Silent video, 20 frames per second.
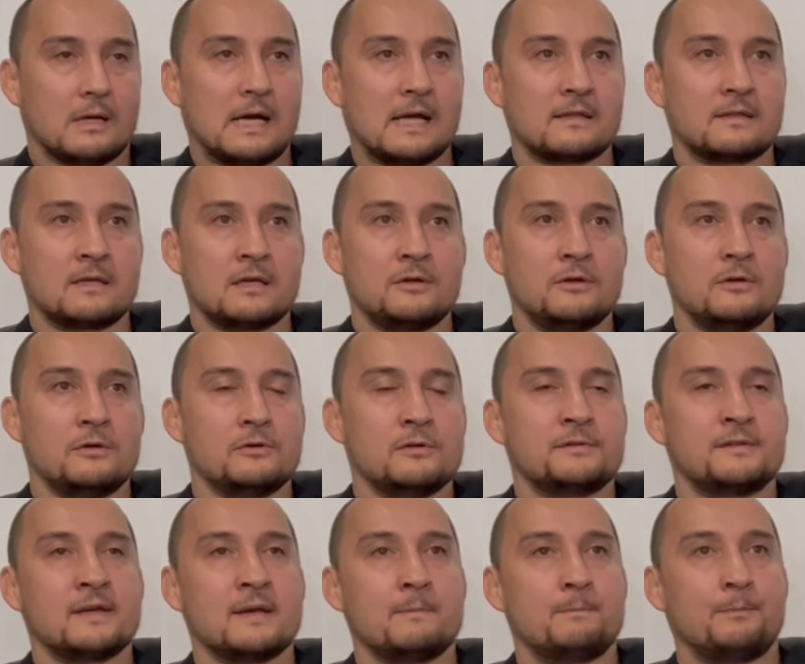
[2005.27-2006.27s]
I think
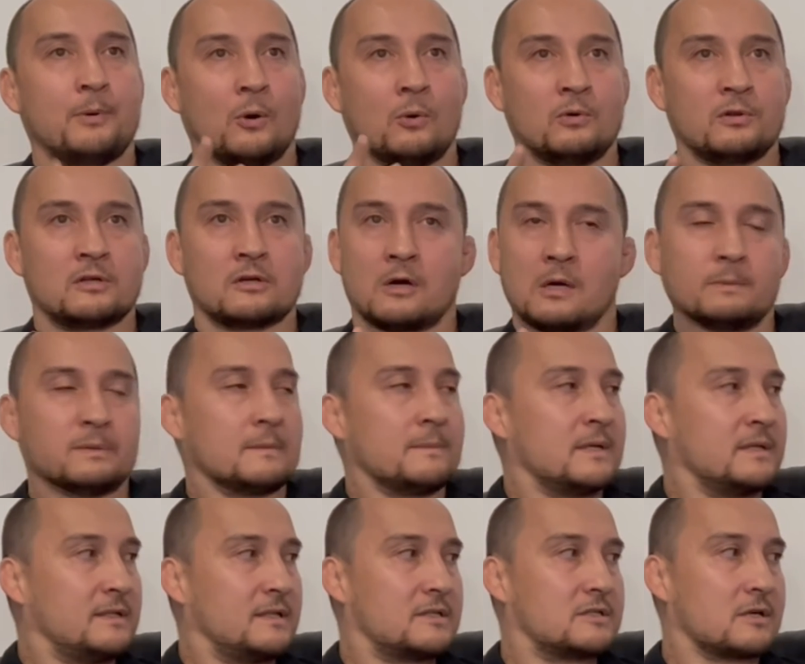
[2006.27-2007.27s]
they both
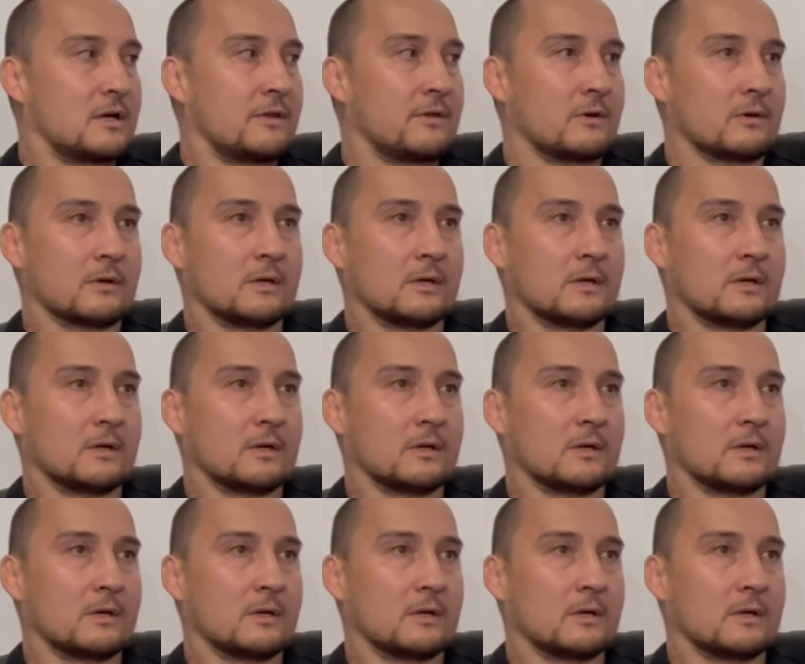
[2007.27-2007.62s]
complement each other.